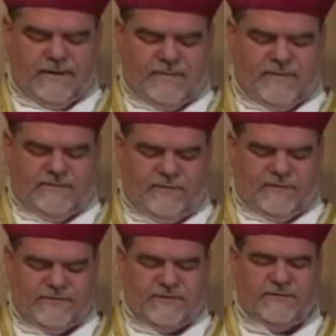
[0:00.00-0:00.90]
But a few
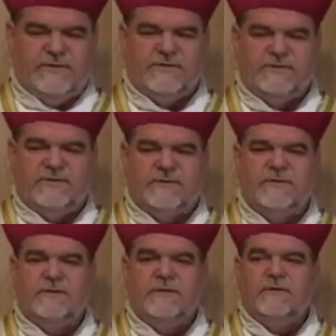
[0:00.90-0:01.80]
considerations
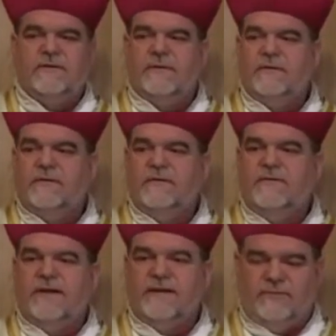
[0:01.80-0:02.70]
on the
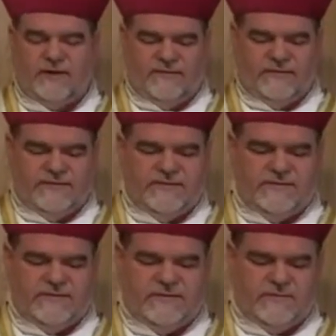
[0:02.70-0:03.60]
Divine
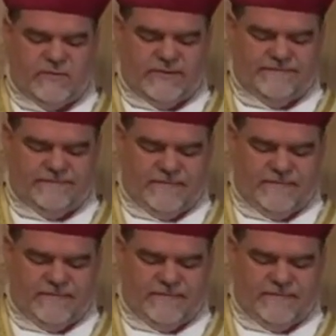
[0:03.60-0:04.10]
Providence this morning.